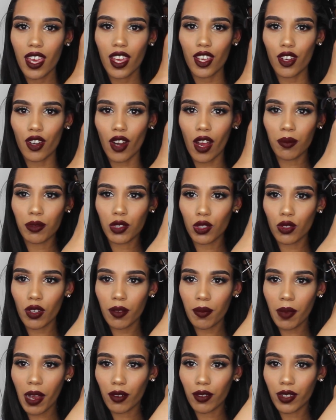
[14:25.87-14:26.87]
you know, I'm
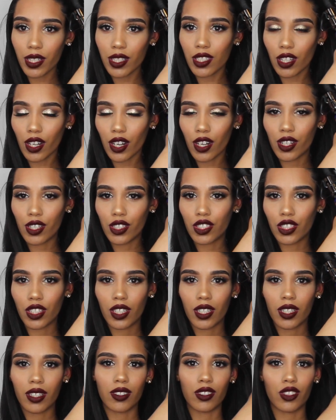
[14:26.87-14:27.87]
doing my research
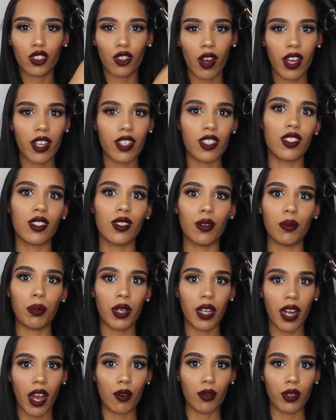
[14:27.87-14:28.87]
and trying to
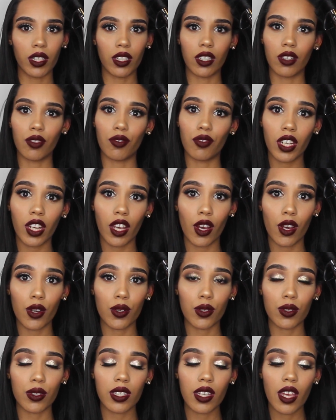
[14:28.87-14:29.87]
put out really good
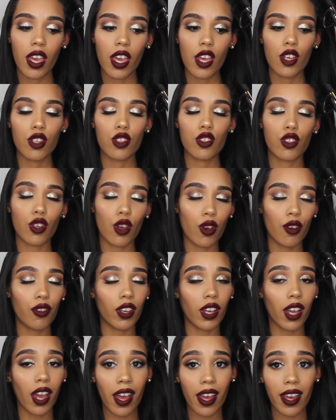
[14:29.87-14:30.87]
videos. So if
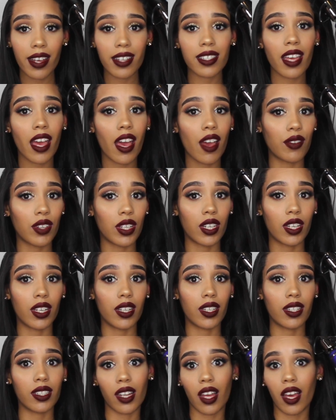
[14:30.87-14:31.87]
you guys have
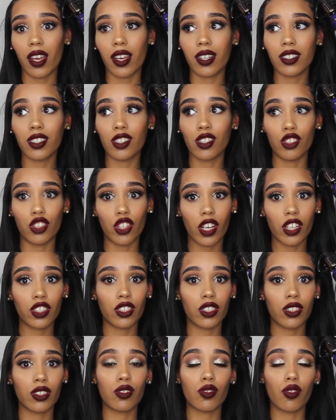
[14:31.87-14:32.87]
any like
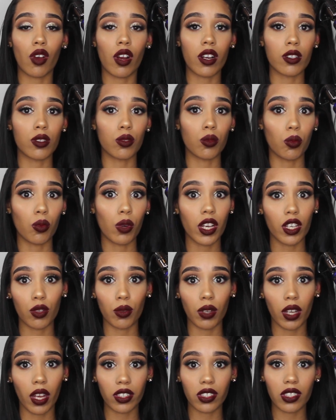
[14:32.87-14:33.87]
suggestions as far as what you
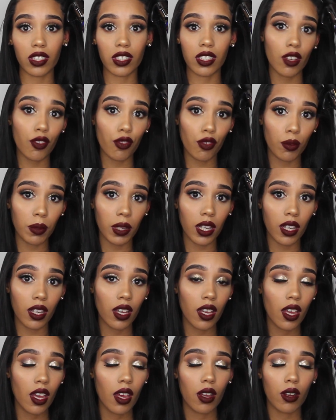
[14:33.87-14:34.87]
would like to see from
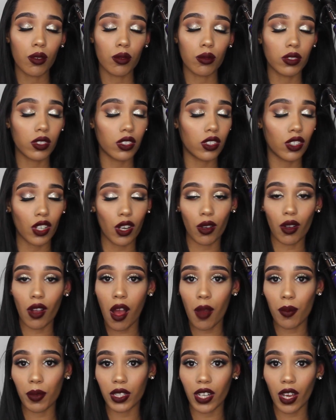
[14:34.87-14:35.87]
me, you know,
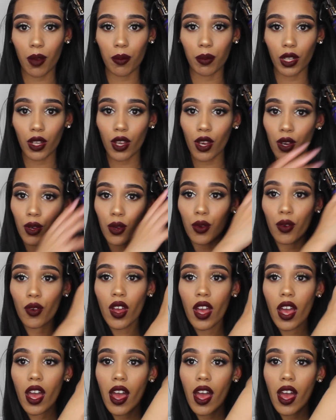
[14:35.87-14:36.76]
comment down below.